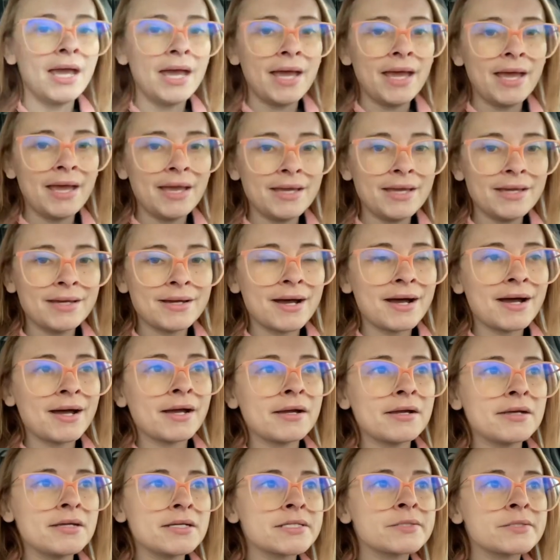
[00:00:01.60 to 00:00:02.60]
Hey
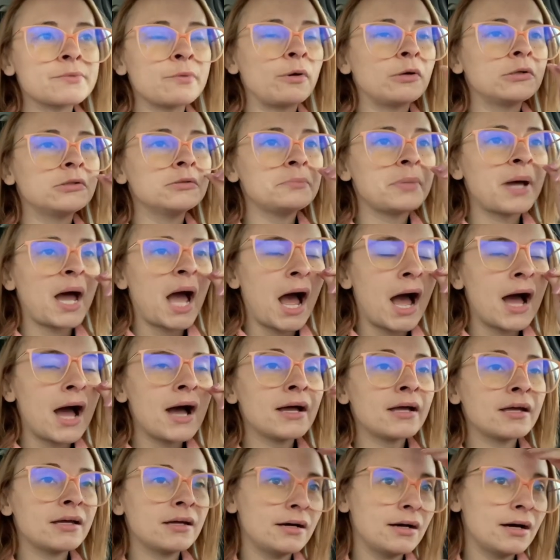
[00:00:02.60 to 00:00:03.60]
guys, welcome
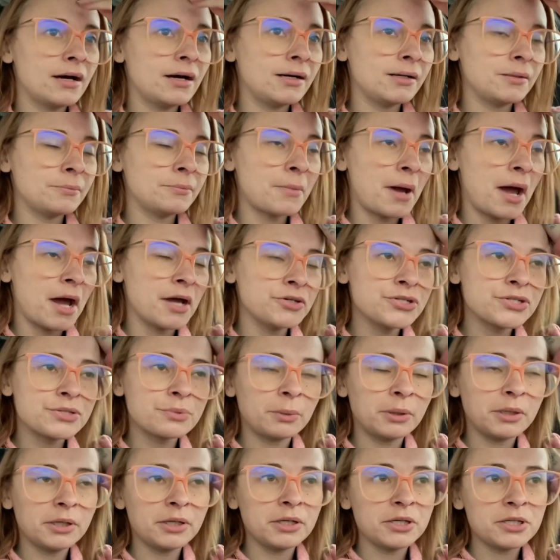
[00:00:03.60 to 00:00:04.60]
back. I just
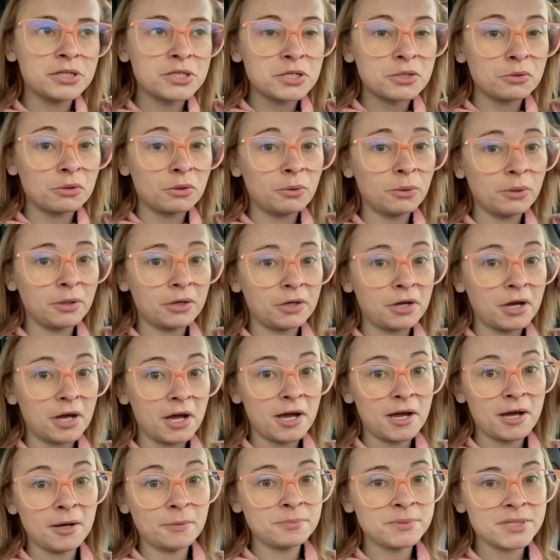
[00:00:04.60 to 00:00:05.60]
wanted to do a quick
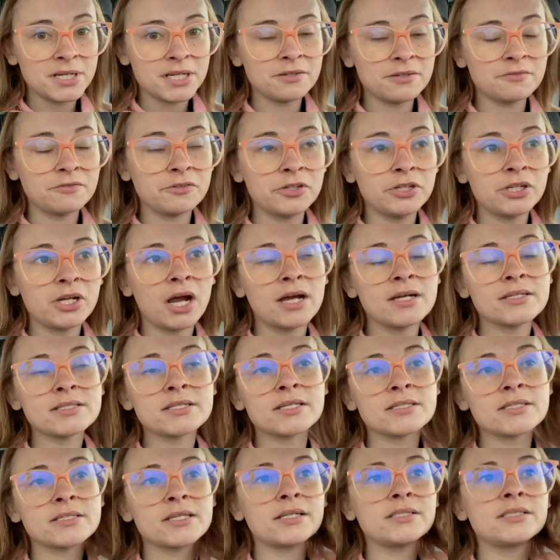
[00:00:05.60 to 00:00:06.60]
update for you guys
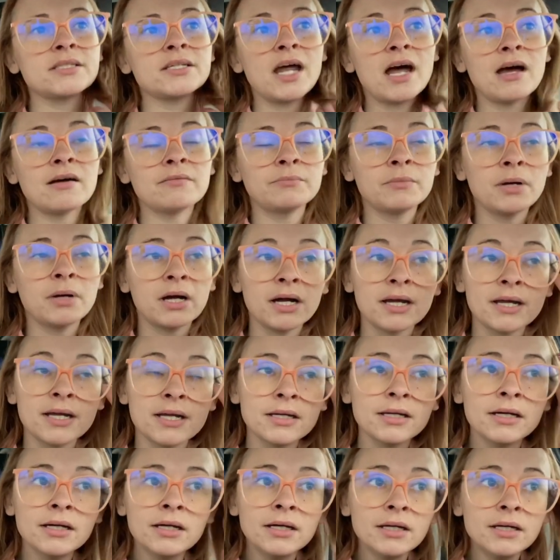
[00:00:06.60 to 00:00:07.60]
because I did have my
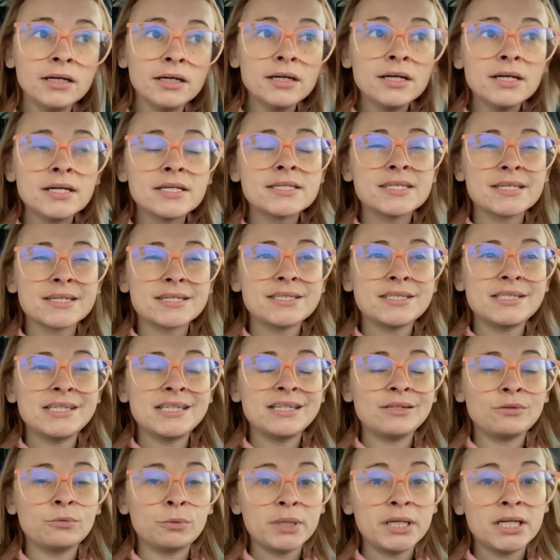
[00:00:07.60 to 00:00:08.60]

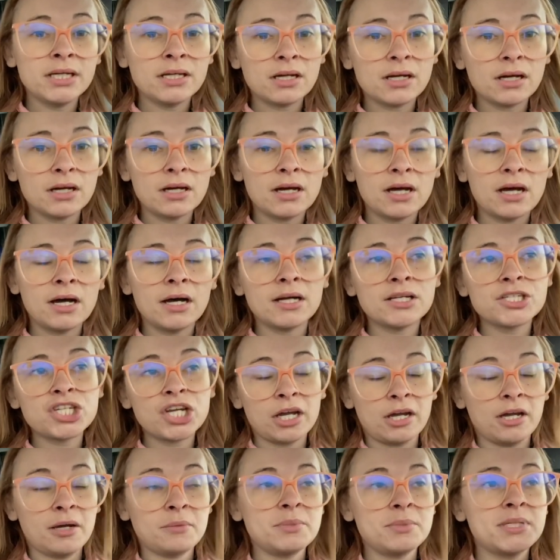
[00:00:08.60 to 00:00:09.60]
16-week
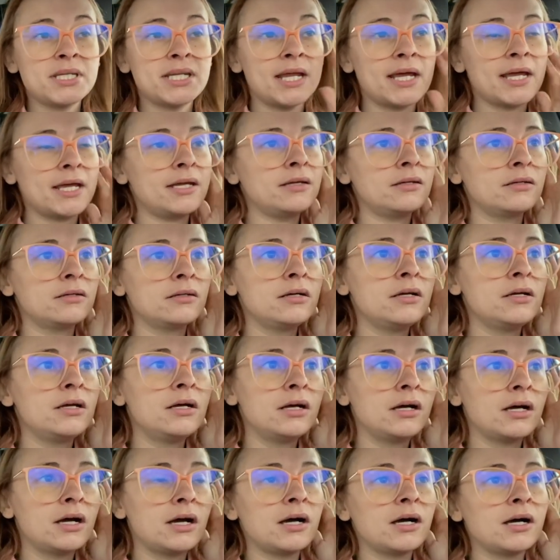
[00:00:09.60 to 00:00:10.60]
checkup today.
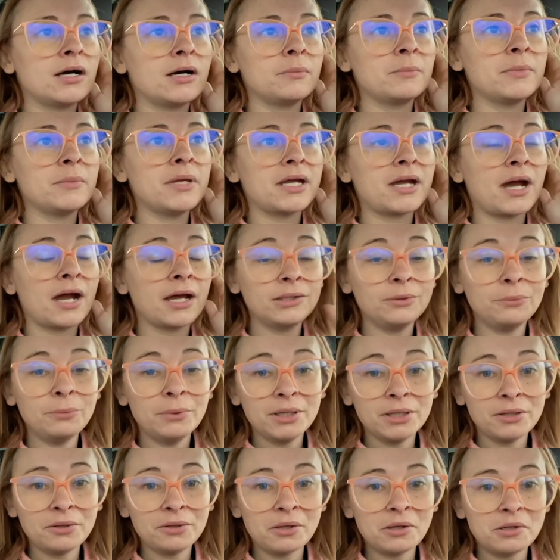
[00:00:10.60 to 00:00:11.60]
It kind of
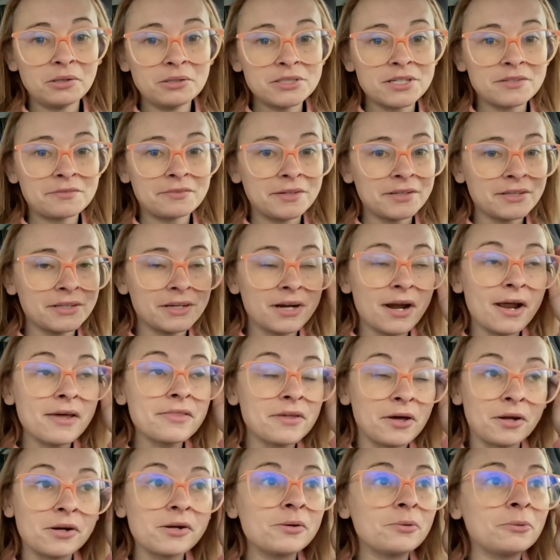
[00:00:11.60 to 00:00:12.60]
went a little different than I
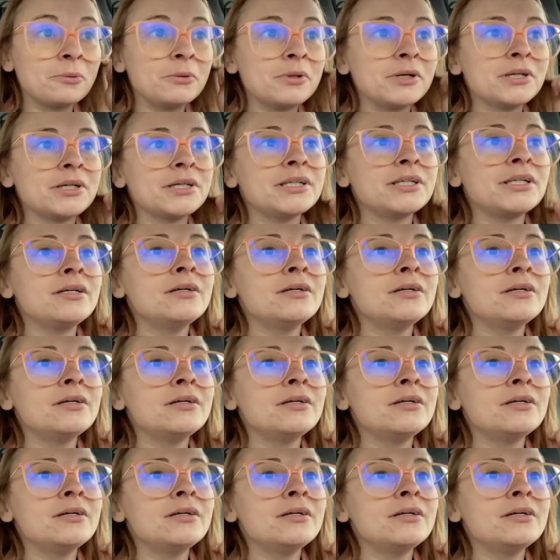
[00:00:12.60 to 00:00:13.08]
thought it would.